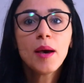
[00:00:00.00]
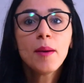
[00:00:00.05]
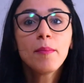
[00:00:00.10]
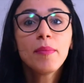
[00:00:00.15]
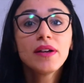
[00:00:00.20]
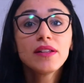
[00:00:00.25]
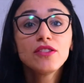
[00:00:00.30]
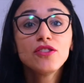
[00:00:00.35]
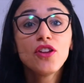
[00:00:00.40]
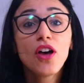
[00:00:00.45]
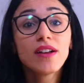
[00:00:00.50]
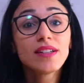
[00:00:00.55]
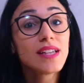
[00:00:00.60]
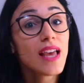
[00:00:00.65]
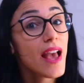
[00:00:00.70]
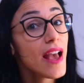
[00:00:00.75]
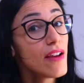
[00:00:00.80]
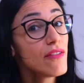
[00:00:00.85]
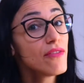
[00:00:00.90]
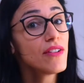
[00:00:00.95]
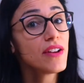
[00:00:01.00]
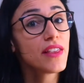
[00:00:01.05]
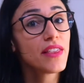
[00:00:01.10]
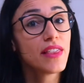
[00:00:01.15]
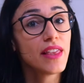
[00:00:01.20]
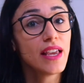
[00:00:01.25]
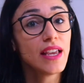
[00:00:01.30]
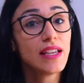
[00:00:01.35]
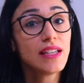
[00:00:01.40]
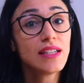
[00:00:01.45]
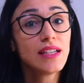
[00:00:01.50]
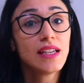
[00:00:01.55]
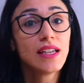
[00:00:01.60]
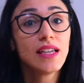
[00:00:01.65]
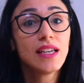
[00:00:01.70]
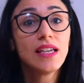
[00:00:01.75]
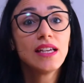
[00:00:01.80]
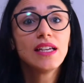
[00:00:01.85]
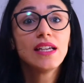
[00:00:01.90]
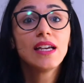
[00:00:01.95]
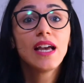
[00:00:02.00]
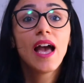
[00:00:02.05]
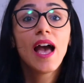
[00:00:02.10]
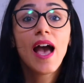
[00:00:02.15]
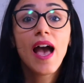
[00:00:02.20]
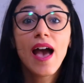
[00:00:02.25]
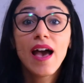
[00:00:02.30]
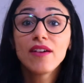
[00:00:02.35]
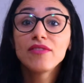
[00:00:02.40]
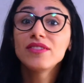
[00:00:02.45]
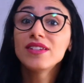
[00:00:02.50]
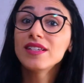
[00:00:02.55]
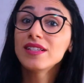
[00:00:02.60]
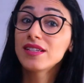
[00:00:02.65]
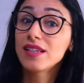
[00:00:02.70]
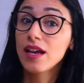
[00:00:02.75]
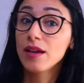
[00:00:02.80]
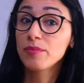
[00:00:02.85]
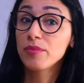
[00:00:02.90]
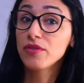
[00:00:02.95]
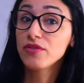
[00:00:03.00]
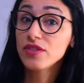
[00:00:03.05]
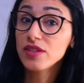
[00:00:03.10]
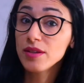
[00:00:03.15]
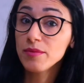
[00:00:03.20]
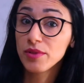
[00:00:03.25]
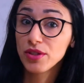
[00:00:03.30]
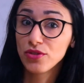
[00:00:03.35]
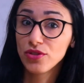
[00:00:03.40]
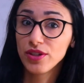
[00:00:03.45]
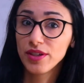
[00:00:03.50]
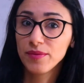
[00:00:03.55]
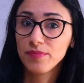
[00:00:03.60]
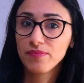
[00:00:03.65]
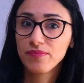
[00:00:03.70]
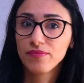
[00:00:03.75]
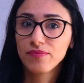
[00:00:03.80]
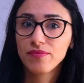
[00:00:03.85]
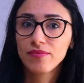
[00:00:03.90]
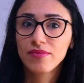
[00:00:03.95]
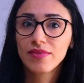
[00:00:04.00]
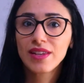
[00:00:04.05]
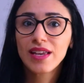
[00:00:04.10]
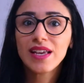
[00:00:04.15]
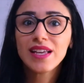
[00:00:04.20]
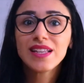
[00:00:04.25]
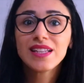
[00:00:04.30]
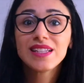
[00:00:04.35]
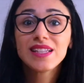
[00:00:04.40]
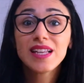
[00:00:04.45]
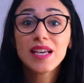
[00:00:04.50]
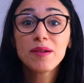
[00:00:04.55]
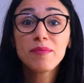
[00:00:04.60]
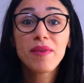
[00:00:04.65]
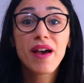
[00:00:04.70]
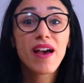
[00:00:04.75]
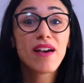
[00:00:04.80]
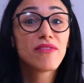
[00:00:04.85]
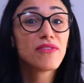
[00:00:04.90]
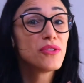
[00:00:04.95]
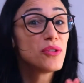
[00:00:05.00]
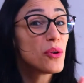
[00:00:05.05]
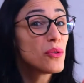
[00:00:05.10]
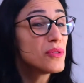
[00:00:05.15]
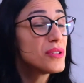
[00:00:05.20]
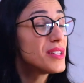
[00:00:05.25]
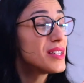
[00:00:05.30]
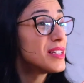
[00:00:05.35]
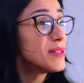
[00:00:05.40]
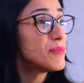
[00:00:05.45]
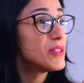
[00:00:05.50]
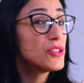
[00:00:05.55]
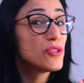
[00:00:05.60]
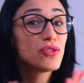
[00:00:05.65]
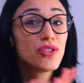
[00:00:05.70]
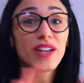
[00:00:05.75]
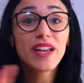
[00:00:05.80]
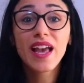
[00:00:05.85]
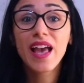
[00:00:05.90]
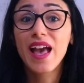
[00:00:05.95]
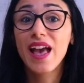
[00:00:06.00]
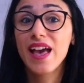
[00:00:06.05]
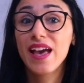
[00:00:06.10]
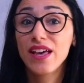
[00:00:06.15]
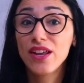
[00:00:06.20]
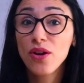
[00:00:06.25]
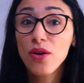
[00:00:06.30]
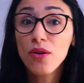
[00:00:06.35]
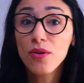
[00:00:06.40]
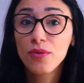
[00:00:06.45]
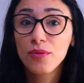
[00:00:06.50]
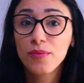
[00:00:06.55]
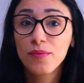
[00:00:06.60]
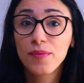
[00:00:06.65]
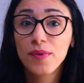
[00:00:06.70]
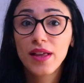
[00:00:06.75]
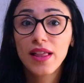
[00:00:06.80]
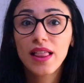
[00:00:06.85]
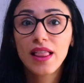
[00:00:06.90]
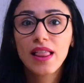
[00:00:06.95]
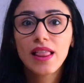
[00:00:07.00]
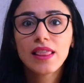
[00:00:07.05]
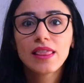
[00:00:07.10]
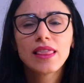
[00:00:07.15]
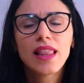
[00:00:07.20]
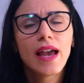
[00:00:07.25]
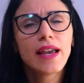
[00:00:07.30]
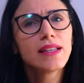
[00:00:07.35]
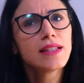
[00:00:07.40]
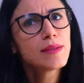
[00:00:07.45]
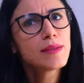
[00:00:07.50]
But not everything have this type of symmetry. Some have no symmetry at all, like